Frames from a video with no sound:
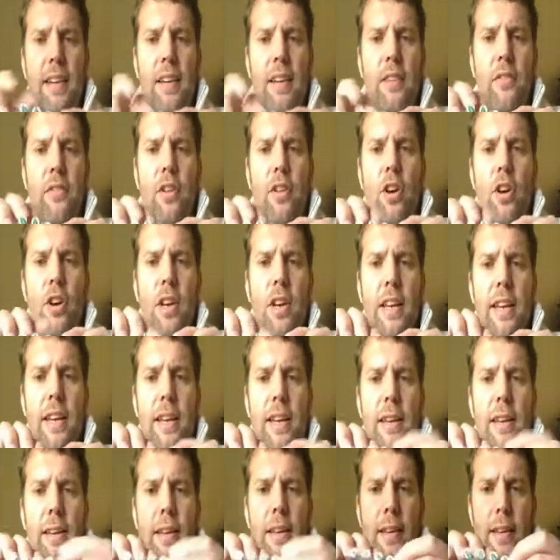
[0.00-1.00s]
you've got
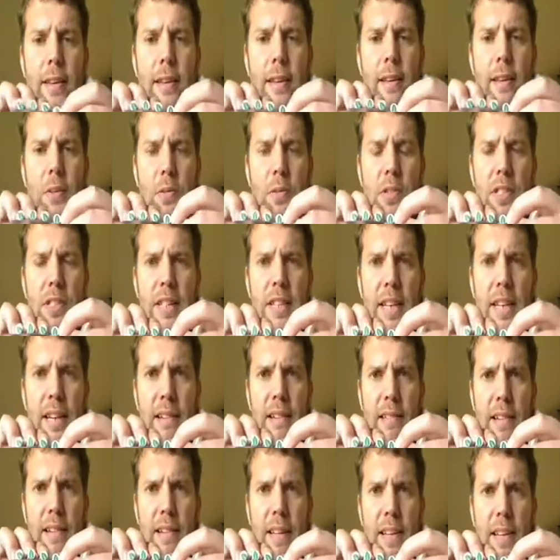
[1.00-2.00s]
a little
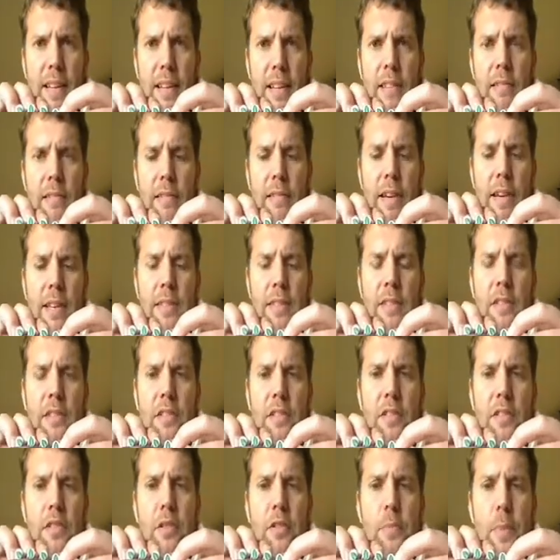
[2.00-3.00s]
sticker at the other end to
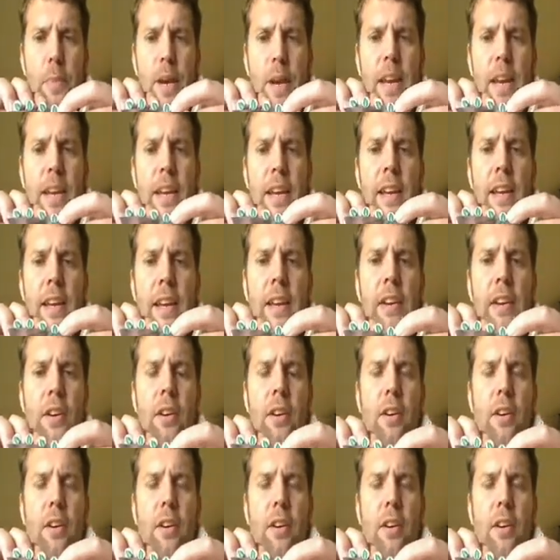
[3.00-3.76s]
stop any